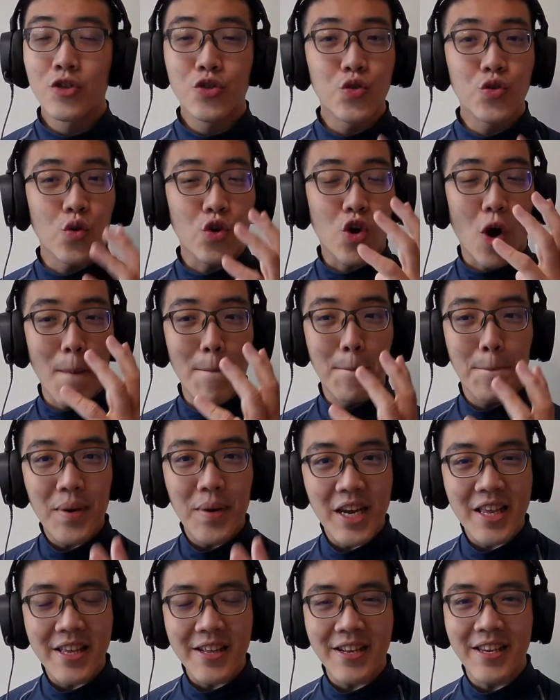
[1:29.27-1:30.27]
True,
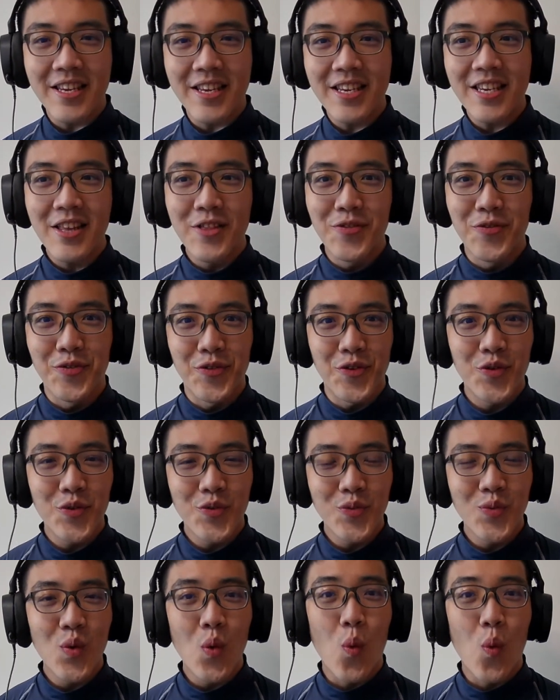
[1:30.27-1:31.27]
completely
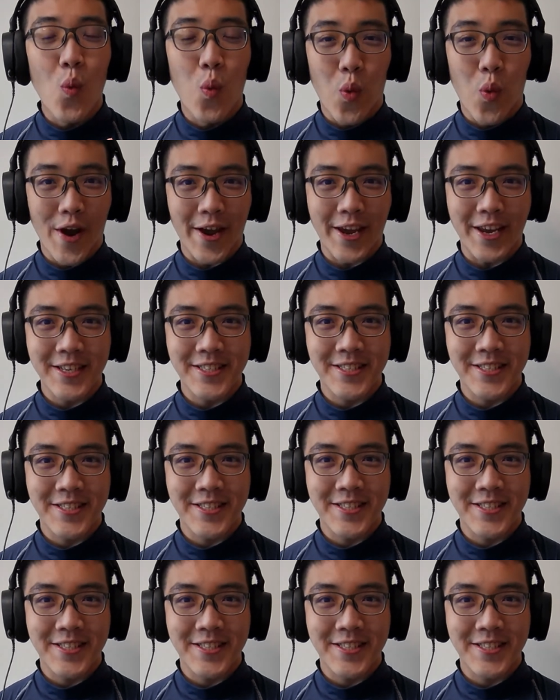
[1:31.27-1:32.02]
new ways.